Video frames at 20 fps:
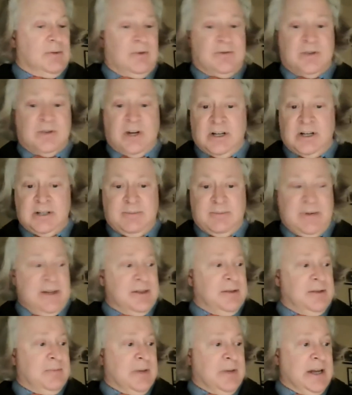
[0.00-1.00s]
Talked about
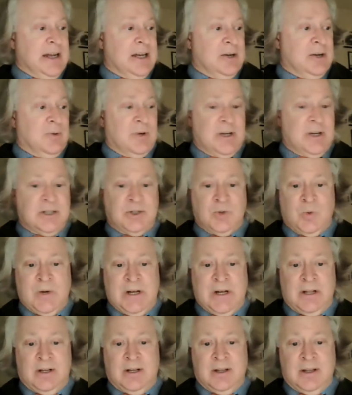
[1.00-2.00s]
the money. I don't want to
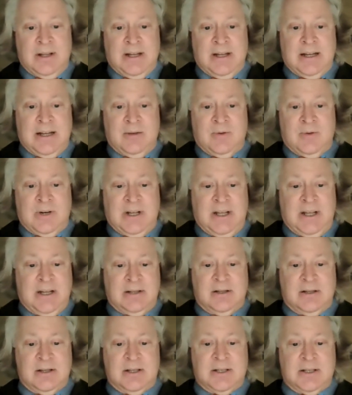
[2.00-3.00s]
dwell on that. I want to get
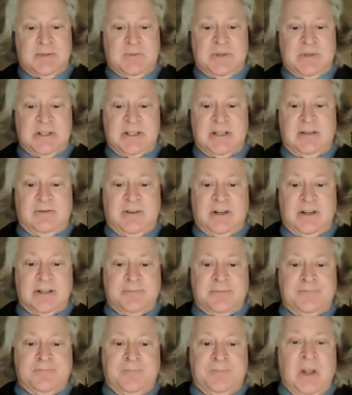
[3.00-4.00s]
to the
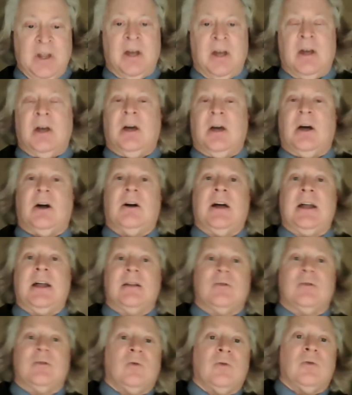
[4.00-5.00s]
specifics. All right,
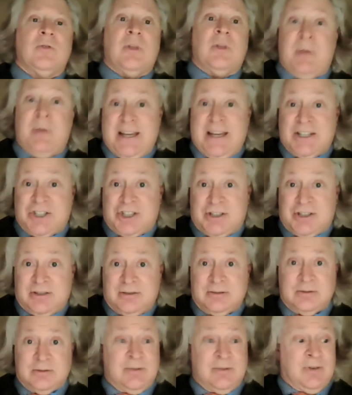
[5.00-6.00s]
the pitch.
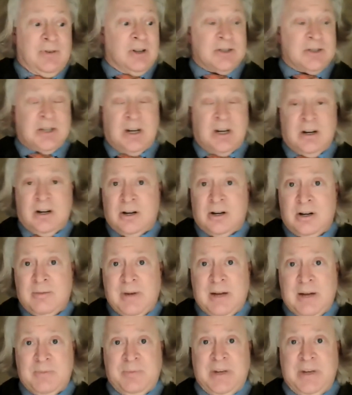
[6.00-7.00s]
We've all heard
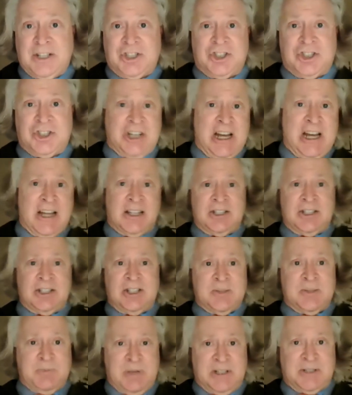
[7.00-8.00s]
about pitch
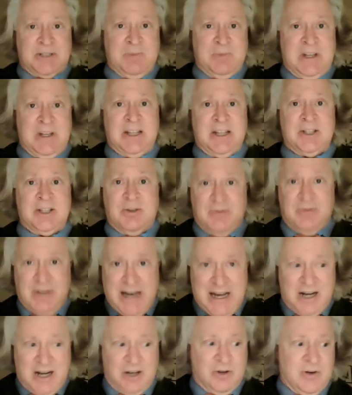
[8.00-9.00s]
challenges, pitch meetings. You've
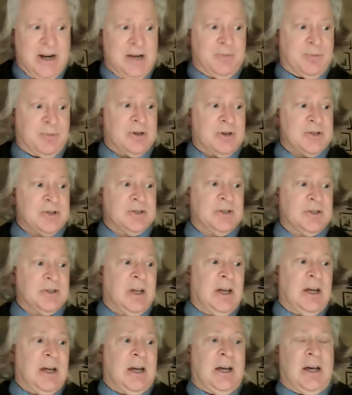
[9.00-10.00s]
got a great person
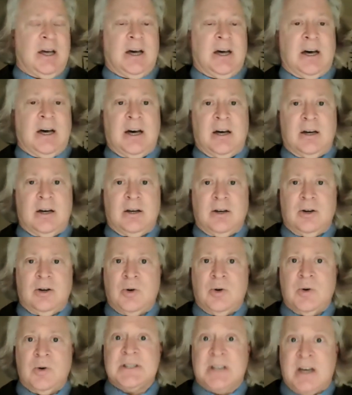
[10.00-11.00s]

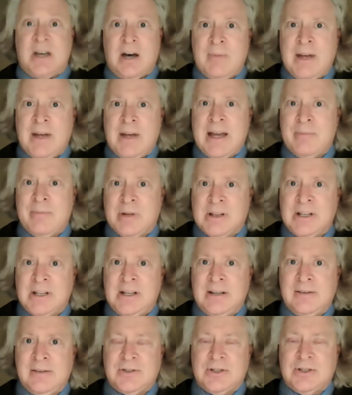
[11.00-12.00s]
who is coming, I
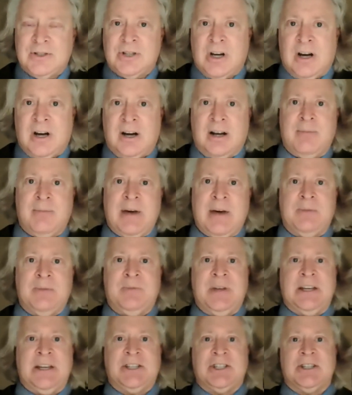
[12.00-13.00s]
believe, to talk about
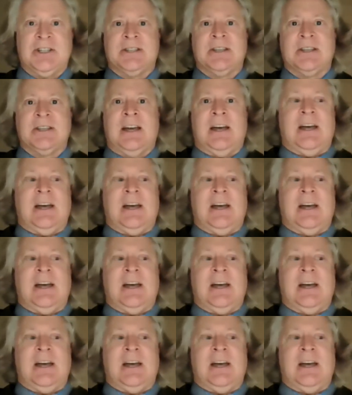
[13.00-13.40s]
pitches.